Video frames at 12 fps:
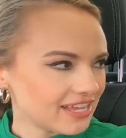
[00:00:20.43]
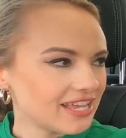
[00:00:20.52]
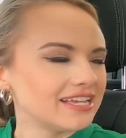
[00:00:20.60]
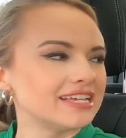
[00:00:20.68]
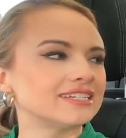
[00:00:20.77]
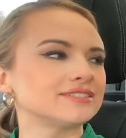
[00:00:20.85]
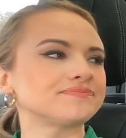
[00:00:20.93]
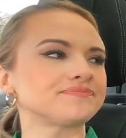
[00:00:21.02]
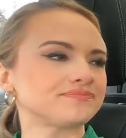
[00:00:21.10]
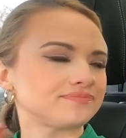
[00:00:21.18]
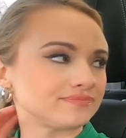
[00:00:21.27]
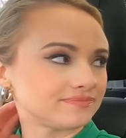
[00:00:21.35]

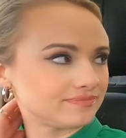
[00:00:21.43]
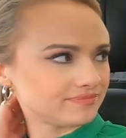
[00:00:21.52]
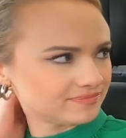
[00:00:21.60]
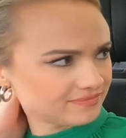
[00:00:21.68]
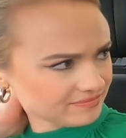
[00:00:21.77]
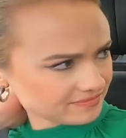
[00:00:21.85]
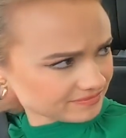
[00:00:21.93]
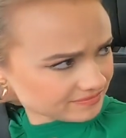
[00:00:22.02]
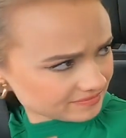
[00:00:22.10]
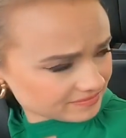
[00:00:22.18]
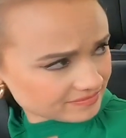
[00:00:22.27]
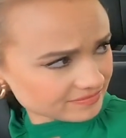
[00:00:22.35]

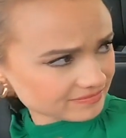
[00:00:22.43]
The person shown says nothing.